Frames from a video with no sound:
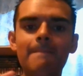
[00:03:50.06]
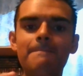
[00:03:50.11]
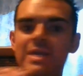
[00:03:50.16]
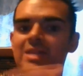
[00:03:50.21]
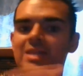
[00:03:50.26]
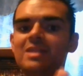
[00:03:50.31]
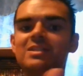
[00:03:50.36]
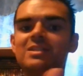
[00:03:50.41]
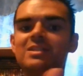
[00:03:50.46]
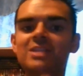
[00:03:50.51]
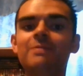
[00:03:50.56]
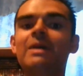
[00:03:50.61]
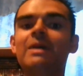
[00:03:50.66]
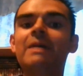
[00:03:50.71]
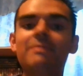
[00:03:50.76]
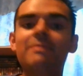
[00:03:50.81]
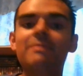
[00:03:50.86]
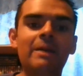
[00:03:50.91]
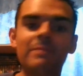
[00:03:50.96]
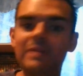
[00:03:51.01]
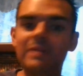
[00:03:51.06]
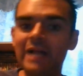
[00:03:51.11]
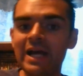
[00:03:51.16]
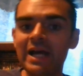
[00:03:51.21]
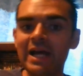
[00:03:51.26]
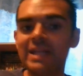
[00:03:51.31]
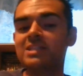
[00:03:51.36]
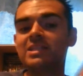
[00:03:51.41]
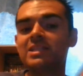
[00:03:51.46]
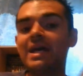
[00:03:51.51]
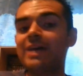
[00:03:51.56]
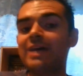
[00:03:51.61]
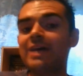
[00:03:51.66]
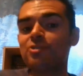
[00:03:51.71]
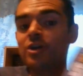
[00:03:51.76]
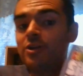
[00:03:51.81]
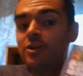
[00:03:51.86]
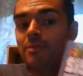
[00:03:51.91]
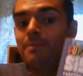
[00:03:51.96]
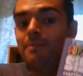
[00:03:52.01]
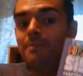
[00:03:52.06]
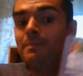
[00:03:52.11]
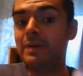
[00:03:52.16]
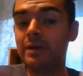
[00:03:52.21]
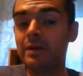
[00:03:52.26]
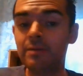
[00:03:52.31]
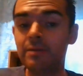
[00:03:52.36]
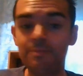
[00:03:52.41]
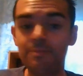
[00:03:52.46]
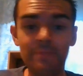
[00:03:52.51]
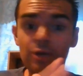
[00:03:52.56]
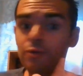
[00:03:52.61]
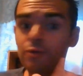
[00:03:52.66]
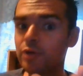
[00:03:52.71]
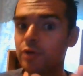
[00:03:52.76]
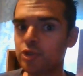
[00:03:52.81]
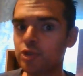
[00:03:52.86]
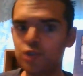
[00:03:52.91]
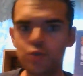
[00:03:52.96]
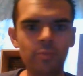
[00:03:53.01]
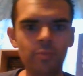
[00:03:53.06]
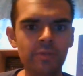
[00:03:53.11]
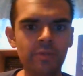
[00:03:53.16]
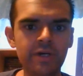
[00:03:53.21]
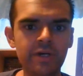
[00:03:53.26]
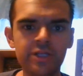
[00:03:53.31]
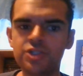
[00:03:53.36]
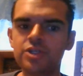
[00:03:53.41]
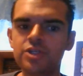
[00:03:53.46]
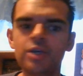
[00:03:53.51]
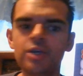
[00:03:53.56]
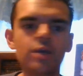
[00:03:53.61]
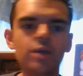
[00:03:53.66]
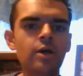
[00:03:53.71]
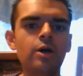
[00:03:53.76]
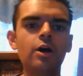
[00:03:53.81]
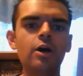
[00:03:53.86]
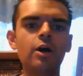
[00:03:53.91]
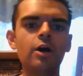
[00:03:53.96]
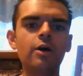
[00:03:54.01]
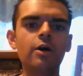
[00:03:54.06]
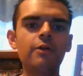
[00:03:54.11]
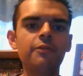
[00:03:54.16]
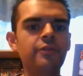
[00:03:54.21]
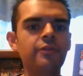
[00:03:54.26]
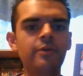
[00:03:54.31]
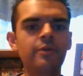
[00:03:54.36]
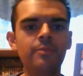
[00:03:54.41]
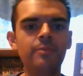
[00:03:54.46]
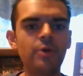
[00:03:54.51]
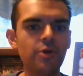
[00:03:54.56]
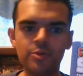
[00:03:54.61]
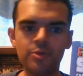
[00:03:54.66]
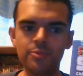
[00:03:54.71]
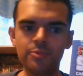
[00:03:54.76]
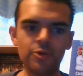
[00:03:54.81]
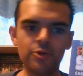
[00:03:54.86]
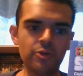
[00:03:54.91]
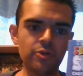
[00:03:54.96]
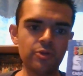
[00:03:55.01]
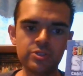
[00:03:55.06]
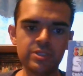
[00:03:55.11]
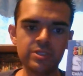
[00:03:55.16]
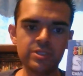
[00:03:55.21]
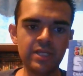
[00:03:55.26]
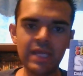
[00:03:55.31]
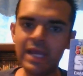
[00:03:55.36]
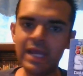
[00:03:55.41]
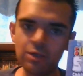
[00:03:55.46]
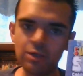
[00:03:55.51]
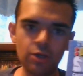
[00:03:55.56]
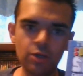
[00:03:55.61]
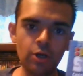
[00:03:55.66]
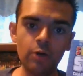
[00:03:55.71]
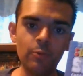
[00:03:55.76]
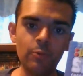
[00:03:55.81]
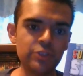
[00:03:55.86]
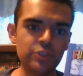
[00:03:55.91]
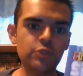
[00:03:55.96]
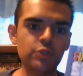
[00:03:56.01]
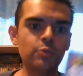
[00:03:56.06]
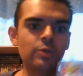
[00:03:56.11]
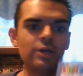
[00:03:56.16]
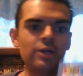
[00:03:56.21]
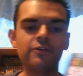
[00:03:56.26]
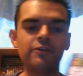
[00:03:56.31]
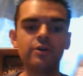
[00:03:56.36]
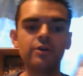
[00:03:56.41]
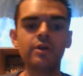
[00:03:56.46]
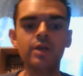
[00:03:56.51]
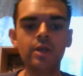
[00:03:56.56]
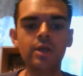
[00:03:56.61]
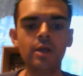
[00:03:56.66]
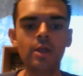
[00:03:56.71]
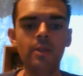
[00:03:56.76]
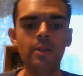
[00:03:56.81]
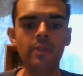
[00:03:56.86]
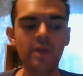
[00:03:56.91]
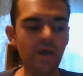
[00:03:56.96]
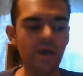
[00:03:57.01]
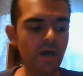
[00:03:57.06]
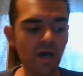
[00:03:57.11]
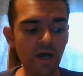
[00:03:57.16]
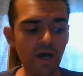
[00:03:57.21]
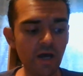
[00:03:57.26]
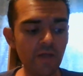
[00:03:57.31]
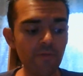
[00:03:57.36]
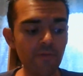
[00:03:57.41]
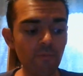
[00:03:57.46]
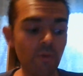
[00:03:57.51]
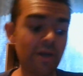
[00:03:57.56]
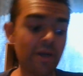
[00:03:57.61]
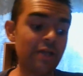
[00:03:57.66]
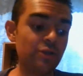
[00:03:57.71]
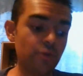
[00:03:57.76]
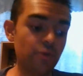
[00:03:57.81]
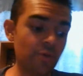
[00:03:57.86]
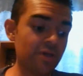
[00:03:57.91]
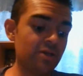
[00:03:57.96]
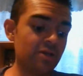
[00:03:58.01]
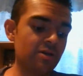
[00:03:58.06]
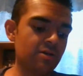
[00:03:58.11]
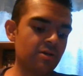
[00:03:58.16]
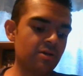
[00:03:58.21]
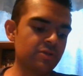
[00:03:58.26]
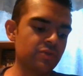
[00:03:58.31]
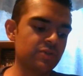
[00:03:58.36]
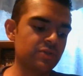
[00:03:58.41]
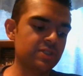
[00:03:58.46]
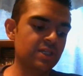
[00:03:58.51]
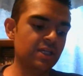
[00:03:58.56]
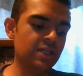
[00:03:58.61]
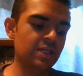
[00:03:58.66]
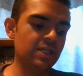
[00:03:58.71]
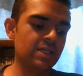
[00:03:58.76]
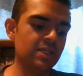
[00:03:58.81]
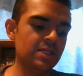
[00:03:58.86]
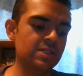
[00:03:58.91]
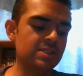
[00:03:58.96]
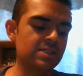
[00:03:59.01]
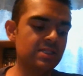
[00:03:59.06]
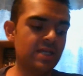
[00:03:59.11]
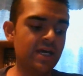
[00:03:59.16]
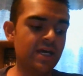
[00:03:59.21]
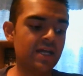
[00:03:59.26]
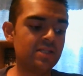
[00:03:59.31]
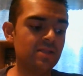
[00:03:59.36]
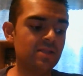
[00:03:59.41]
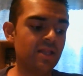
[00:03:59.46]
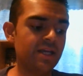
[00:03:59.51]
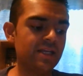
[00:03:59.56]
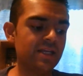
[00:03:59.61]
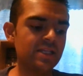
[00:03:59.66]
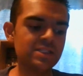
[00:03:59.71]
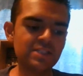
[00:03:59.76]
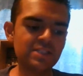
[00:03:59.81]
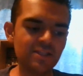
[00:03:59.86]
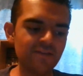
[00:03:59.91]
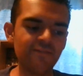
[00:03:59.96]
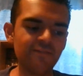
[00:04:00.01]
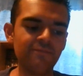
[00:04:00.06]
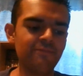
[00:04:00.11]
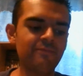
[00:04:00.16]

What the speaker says: be the same. I'm glad it's not trying to mirror too much of the Mario Brothers at all whatsoever. What I do want to also say is that, like, instead of,